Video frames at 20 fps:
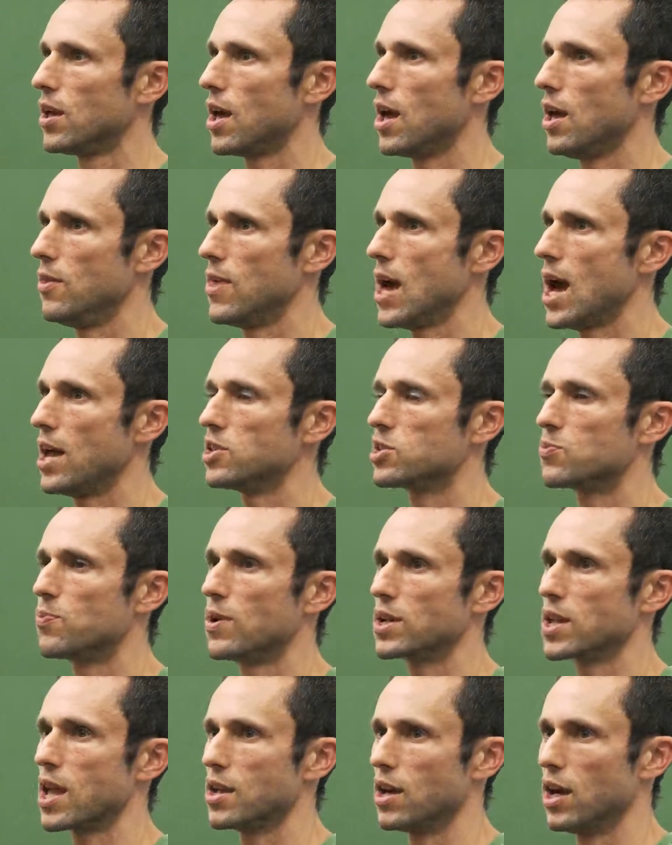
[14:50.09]
And that is
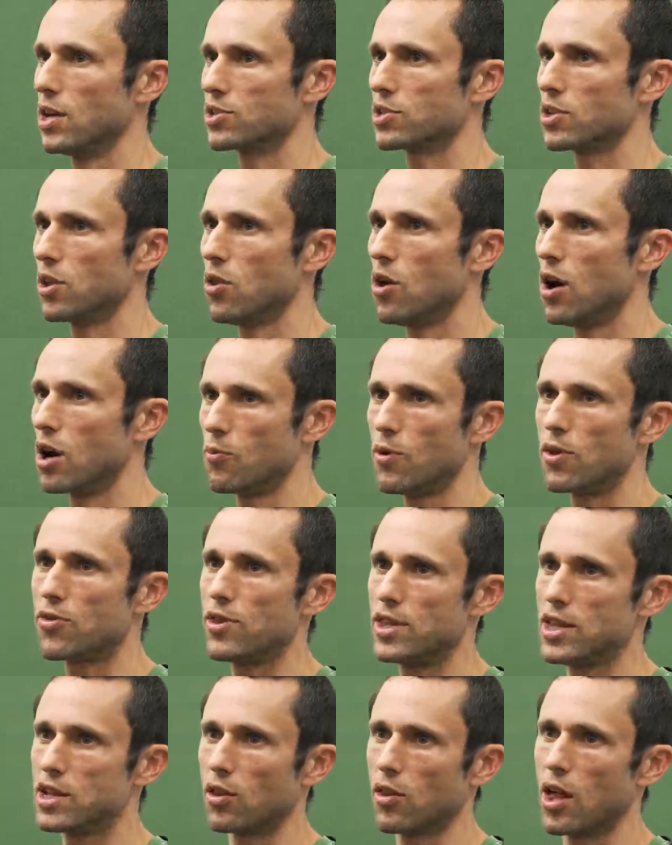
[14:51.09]
bringing us, along with
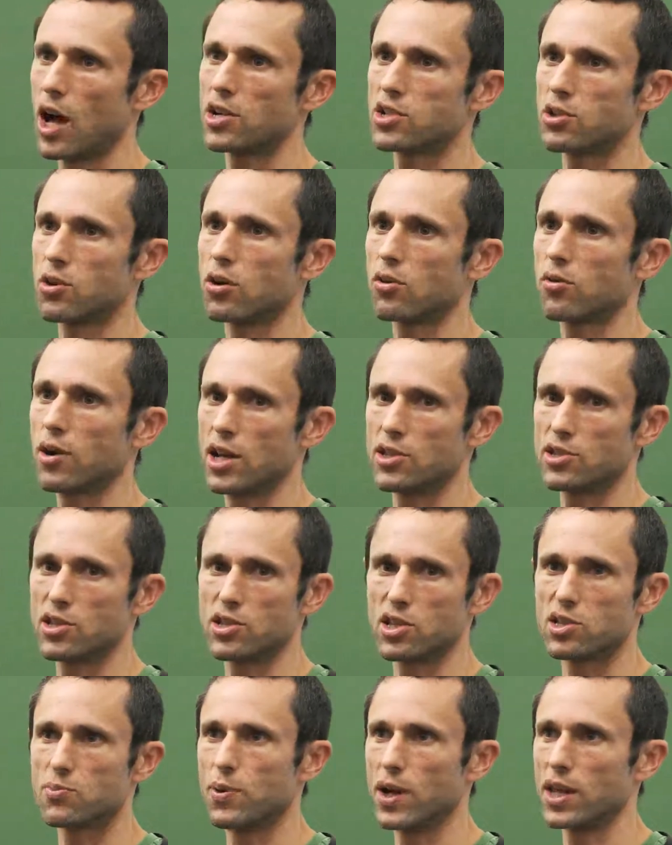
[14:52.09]
the ecological
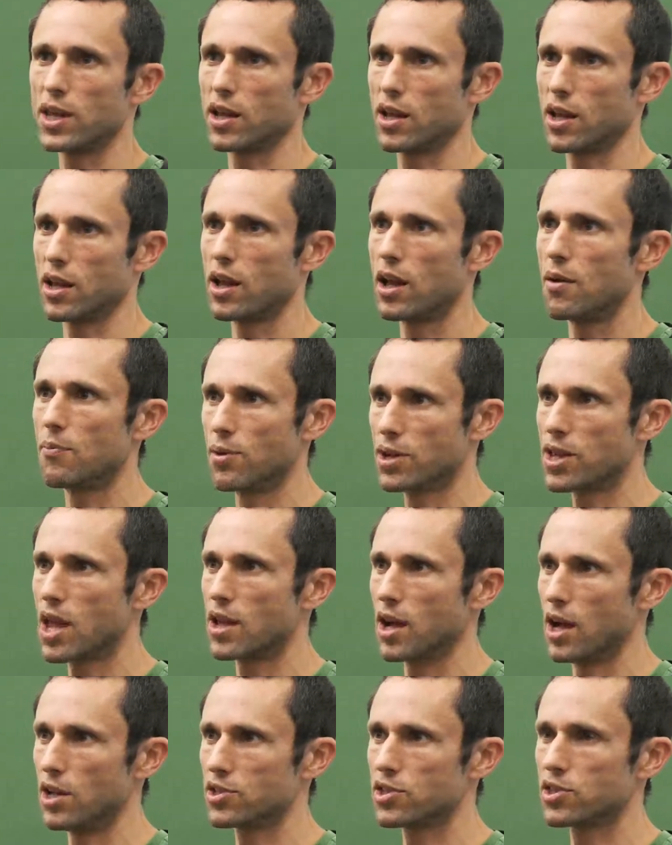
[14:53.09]
crisis, is
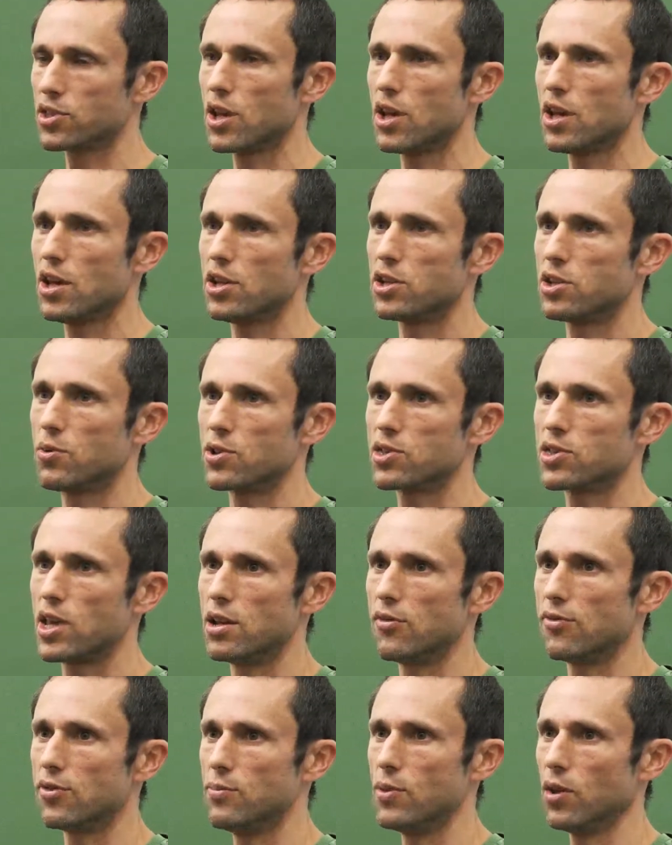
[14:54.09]
bringing us to a
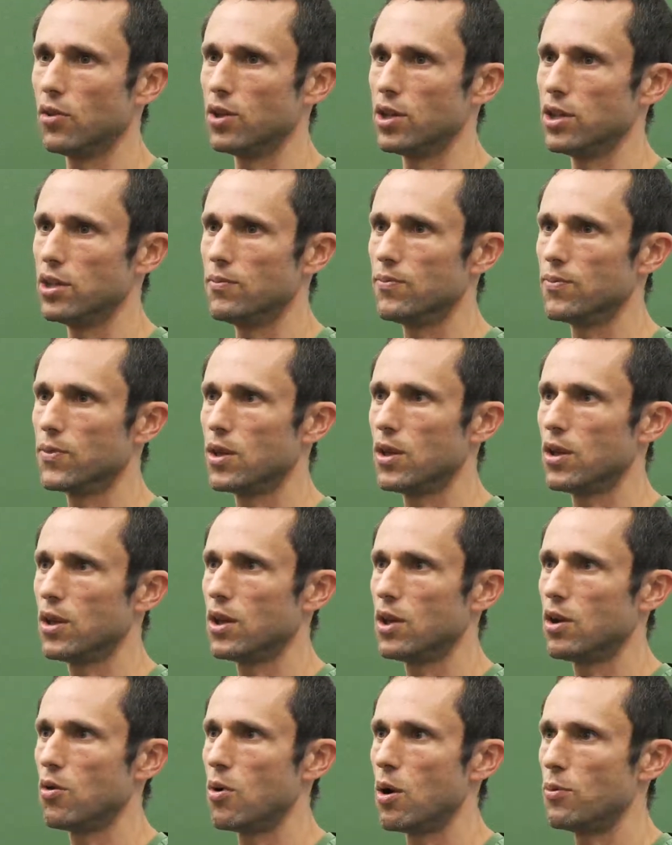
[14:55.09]
state of humility,
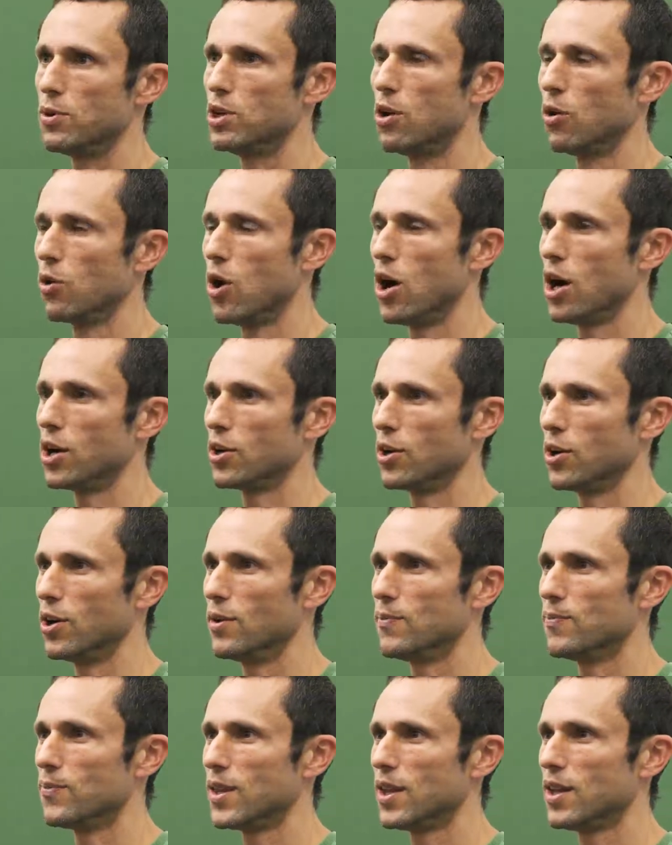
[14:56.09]
where we no longer,